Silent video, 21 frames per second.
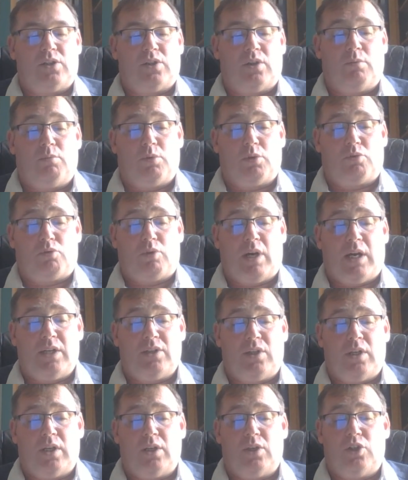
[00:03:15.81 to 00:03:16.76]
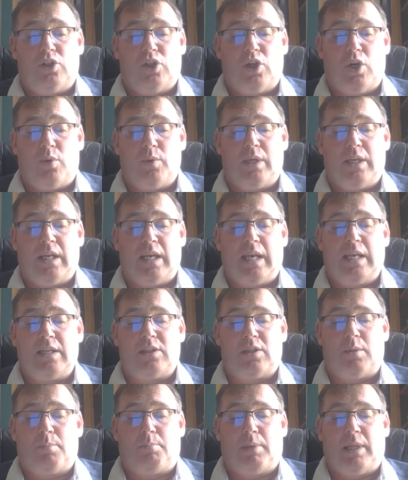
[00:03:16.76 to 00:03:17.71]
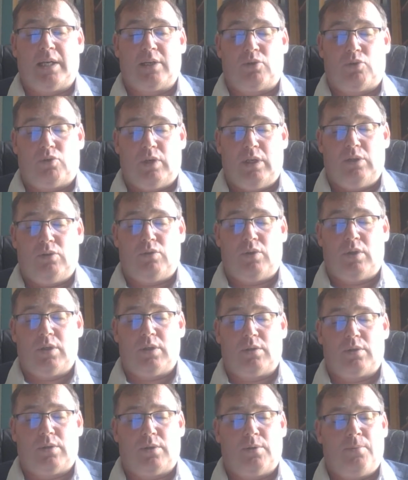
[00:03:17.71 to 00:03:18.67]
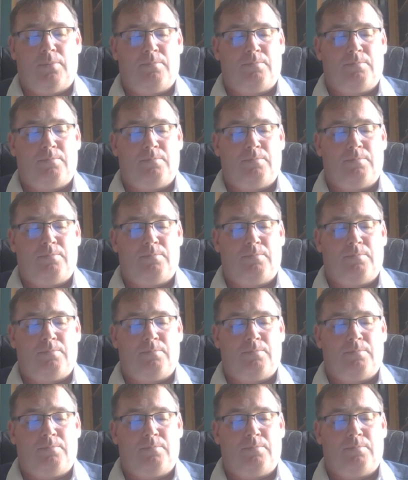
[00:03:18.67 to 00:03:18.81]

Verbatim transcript: sun was rising and showing against the black tree trunks.